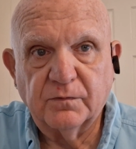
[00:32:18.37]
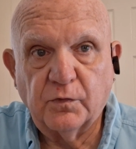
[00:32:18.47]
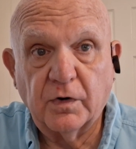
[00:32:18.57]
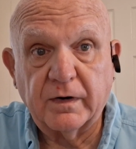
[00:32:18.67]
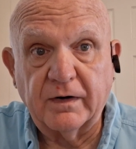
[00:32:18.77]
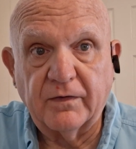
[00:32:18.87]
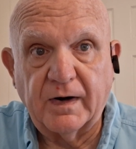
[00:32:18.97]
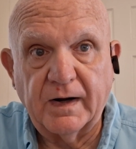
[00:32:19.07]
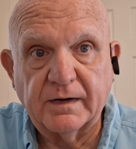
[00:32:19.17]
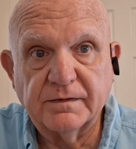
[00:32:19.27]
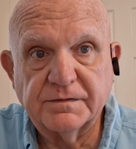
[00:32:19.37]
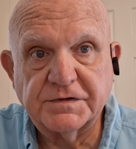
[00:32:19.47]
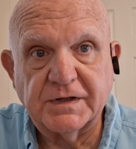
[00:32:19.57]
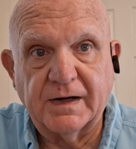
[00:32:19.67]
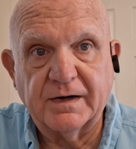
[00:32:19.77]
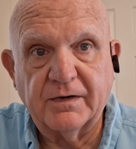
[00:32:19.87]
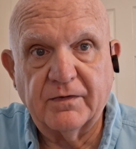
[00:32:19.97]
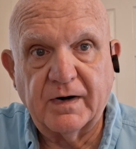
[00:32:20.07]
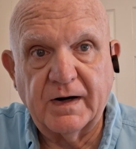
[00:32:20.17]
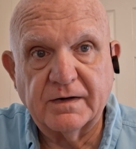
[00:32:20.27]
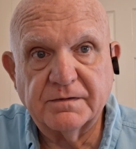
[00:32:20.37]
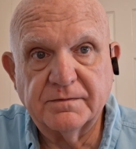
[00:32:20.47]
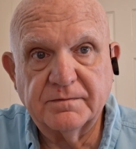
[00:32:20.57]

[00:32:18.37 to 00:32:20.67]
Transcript: working right, sounding right,